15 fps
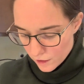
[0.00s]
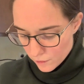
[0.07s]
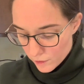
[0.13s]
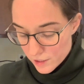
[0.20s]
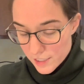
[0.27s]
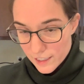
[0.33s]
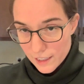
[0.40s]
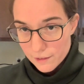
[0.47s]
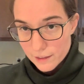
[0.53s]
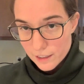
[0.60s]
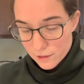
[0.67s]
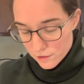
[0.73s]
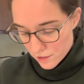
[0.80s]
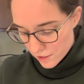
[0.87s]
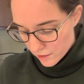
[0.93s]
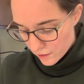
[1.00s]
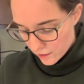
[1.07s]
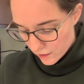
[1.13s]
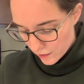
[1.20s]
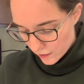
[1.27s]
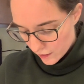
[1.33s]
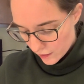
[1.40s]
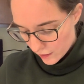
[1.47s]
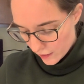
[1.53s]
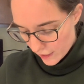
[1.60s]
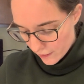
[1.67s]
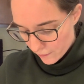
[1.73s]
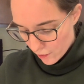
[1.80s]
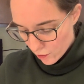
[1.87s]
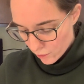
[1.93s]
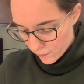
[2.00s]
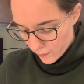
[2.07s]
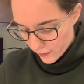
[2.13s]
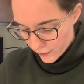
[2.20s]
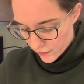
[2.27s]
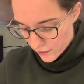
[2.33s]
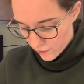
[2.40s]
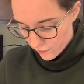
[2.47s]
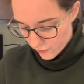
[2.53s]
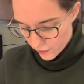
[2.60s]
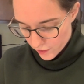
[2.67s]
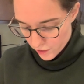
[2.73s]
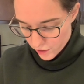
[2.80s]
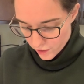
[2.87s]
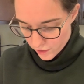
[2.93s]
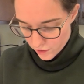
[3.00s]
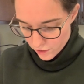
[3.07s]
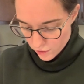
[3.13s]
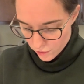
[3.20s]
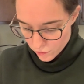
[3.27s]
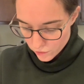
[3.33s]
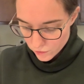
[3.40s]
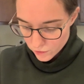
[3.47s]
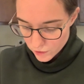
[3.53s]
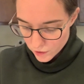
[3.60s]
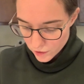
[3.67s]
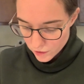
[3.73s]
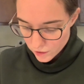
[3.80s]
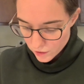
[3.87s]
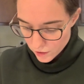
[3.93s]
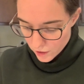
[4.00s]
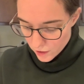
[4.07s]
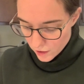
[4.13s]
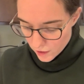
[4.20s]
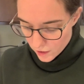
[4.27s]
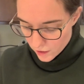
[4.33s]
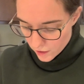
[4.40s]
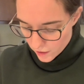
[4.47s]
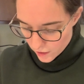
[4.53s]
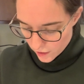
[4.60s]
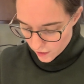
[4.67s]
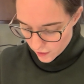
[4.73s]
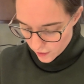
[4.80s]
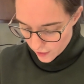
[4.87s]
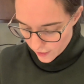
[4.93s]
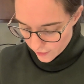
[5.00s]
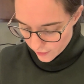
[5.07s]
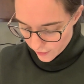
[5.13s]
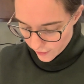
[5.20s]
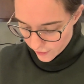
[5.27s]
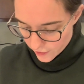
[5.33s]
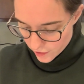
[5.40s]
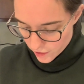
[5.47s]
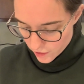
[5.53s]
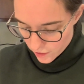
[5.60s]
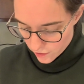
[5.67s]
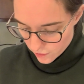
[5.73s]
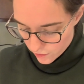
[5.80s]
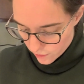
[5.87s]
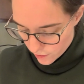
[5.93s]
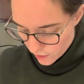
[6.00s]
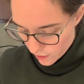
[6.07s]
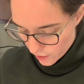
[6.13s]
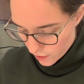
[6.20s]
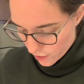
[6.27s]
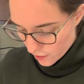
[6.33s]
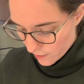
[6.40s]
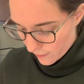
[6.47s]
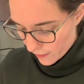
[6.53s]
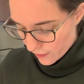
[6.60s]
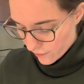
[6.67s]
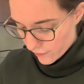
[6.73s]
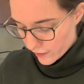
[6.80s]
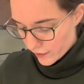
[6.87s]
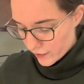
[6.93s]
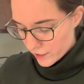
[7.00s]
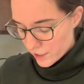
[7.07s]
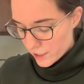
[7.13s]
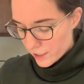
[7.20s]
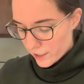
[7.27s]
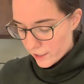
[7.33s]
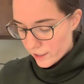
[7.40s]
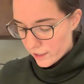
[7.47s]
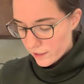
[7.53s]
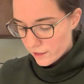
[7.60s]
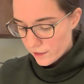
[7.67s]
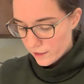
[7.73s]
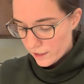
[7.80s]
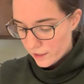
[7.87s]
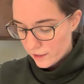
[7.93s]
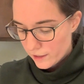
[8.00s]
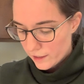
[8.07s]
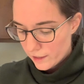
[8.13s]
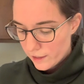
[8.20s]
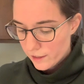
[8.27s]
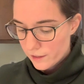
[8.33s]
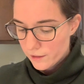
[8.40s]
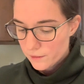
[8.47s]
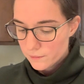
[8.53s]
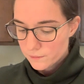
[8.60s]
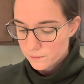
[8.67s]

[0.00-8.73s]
we'll see how it goes. I'm hoping to finish it soon. I'd like to do a good amount of reading tonight, and then